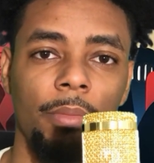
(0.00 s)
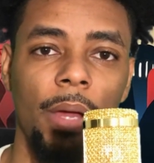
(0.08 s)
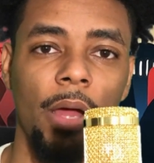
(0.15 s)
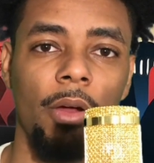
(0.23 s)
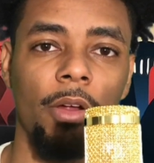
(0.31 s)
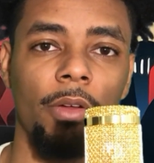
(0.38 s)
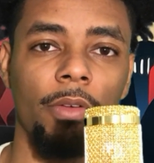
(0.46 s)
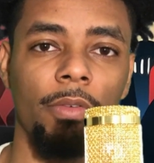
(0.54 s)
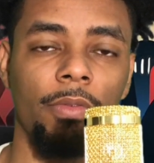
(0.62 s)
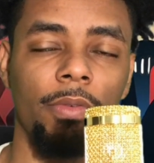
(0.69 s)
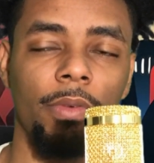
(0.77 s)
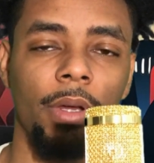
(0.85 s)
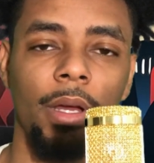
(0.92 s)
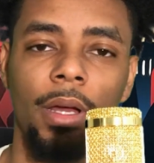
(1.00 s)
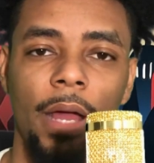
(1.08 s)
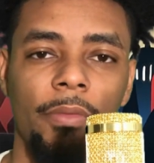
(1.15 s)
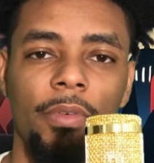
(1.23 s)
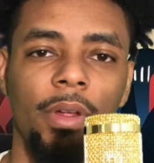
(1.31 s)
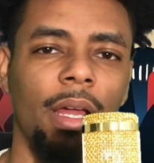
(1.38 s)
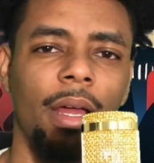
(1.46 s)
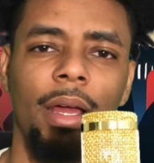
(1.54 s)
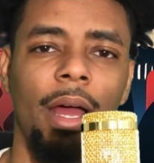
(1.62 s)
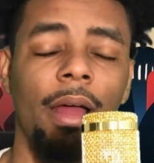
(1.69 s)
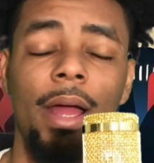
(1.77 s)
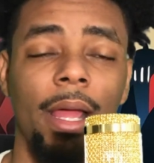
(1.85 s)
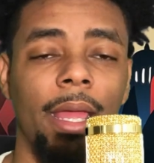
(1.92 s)
power of
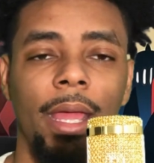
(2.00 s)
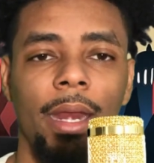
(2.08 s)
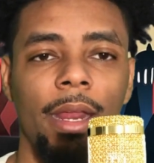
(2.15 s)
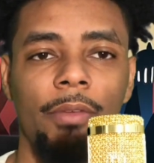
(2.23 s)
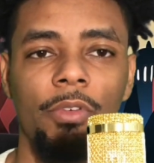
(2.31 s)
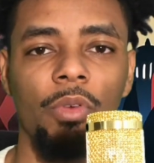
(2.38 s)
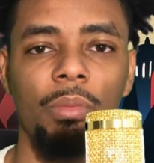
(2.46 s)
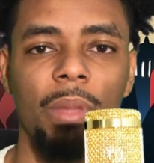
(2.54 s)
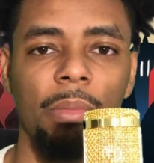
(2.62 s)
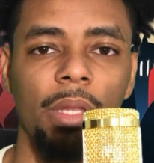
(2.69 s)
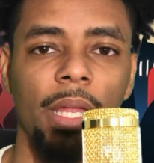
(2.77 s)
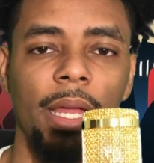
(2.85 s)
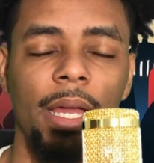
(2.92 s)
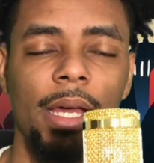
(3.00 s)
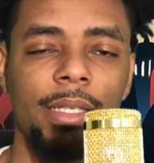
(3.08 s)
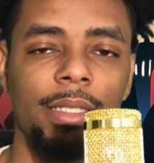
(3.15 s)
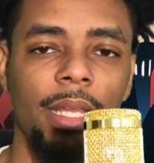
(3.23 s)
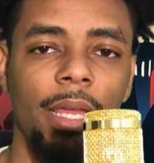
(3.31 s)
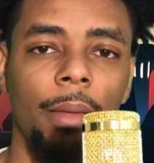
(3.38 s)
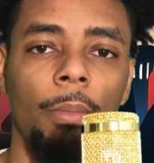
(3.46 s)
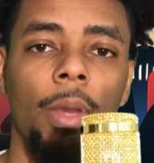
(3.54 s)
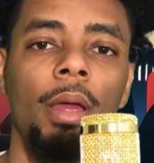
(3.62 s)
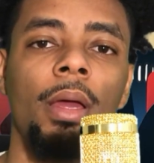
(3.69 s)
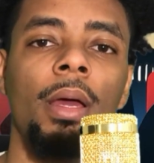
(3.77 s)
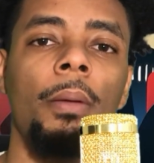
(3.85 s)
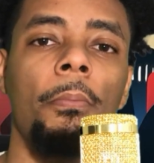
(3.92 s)
I can't ever remember that guy's name,
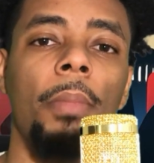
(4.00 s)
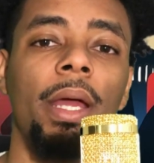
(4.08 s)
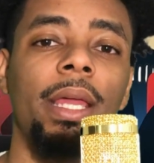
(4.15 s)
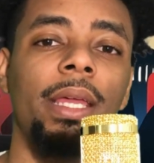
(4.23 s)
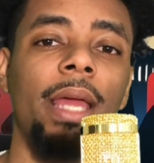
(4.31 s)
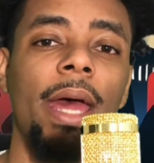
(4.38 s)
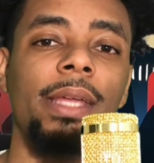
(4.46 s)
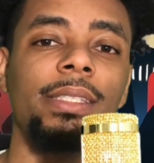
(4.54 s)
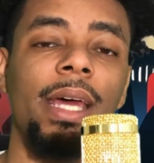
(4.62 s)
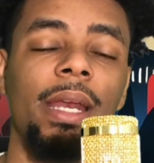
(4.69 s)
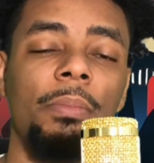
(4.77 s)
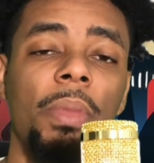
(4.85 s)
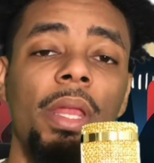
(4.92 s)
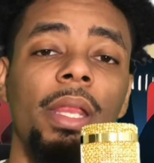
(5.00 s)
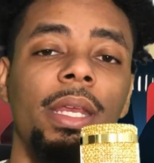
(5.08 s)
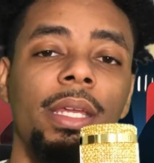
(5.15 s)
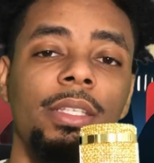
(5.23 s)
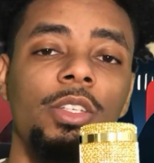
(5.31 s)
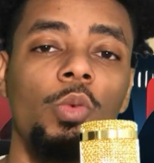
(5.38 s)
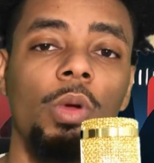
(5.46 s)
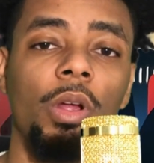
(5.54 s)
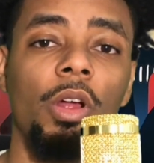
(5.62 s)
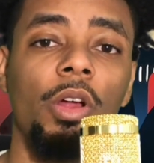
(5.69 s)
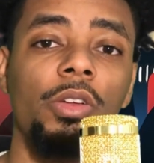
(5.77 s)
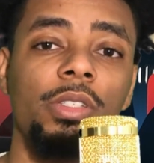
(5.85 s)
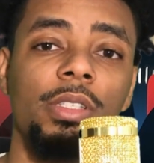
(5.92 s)
but he has that ability to where
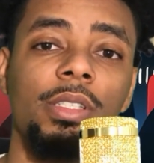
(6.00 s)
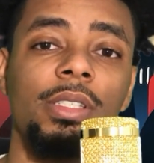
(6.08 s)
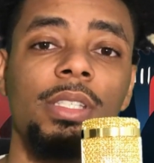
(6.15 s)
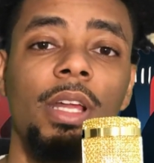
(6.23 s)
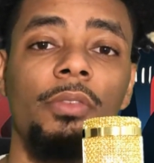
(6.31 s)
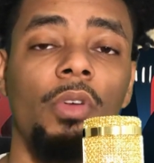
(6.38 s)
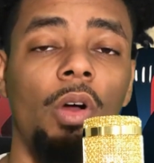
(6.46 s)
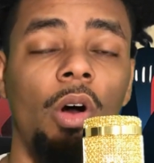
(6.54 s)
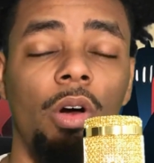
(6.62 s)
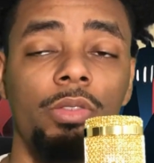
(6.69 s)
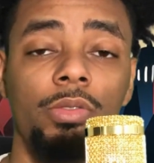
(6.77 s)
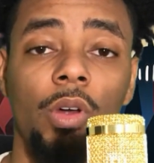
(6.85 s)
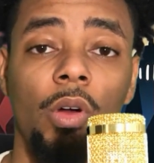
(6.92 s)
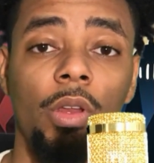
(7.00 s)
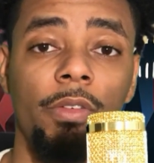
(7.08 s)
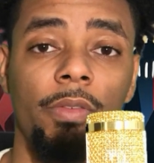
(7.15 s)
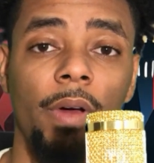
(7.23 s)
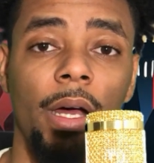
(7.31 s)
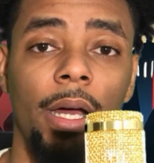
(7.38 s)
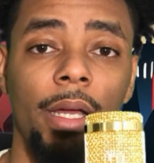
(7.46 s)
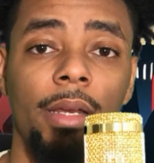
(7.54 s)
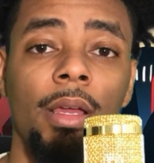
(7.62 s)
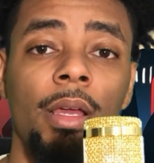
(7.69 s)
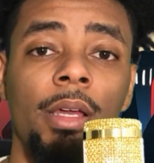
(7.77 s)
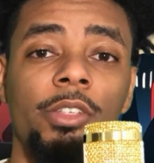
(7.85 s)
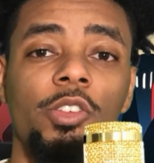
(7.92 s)
curses and stuff are all nullified.
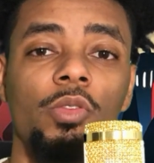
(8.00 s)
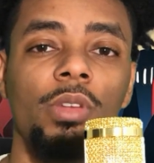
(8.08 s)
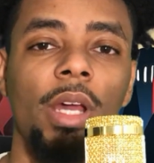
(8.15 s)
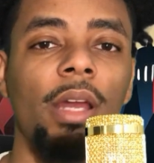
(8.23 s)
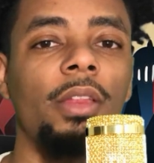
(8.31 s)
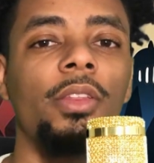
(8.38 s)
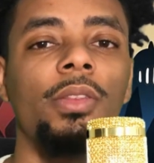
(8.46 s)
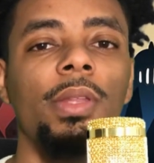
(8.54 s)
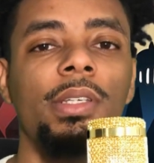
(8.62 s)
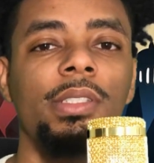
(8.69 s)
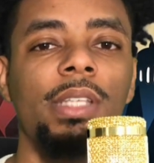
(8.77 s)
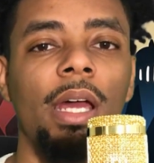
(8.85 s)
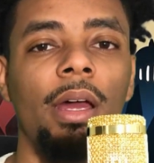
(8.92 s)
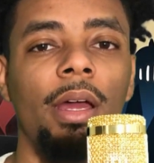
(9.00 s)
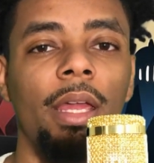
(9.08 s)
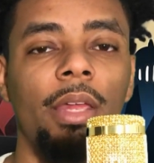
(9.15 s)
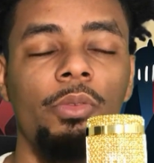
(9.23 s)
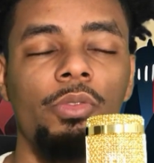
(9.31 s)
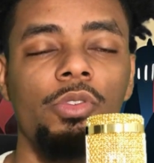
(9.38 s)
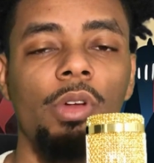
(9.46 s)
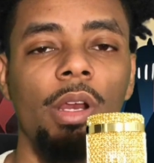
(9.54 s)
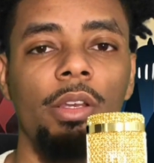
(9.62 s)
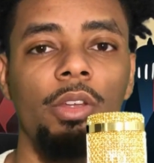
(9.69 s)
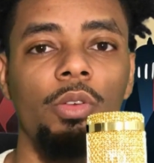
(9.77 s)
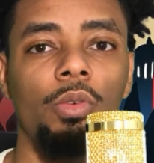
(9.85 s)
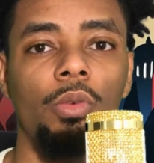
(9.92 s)
So none of the things that he was trying
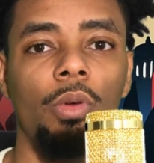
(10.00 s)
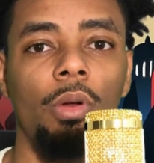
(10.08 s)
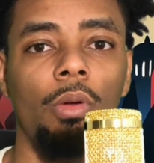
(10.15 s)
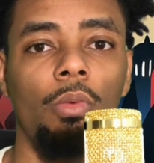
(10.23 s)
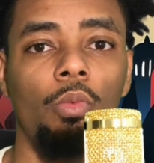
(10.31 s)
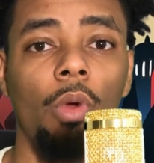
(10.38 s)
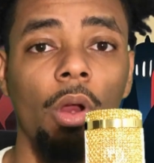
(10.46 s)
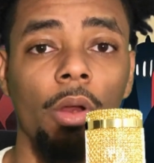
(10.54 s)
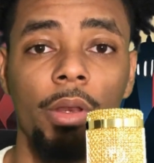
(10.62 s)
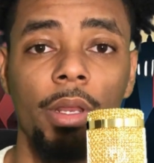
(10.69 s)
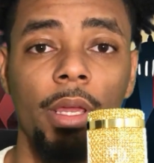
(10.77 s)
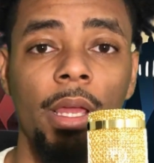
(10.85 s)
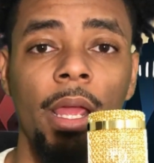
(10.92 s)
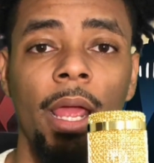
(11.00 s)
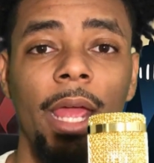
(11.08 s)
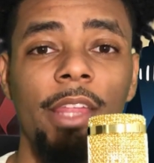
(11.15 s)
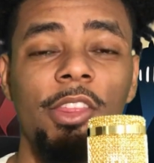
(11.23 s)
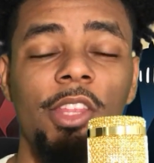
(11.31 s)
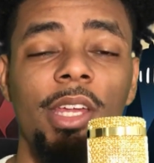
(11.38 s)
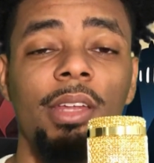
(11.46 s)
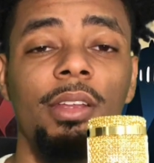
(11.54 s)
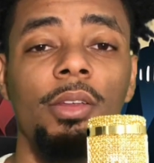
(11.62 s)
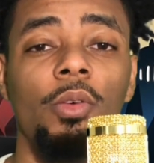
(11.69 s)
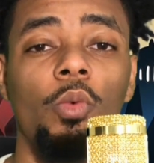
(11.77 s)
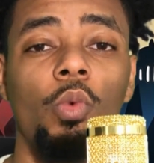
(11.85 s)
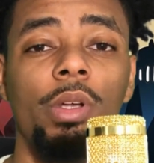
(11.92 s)
to do worked. And
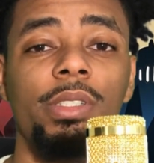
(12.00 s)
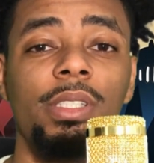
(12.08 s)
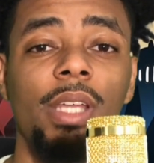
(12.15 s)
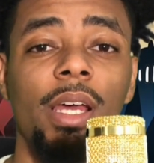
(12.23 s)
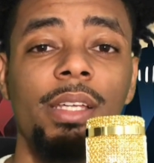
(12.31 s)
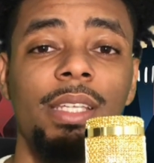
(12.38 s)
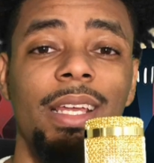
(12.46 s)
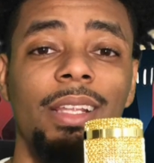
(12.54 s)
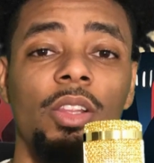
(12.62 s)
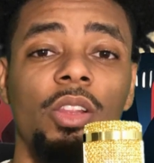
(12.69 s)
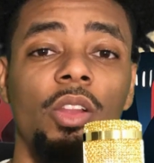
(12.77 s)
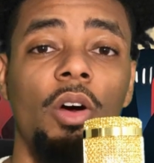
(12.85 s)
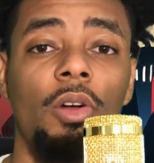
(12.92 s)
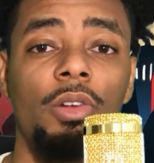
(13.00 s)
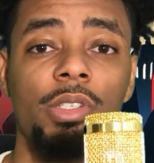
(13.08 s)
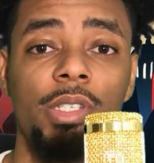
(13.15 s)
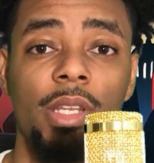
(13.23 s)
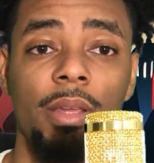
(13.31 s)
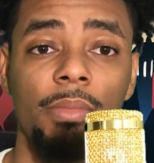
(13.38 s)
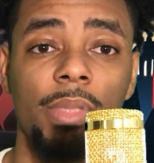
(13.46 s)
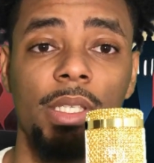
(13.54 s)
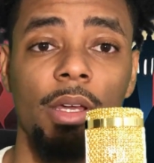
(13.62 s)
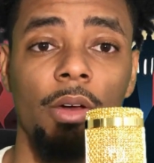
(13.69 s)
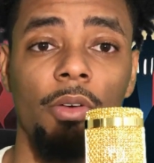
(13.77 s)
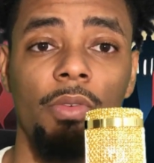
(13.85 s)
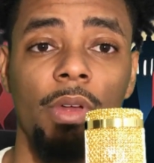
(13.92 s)
then once Tusk enlarged
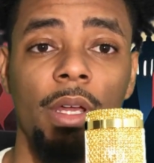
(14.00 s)
himself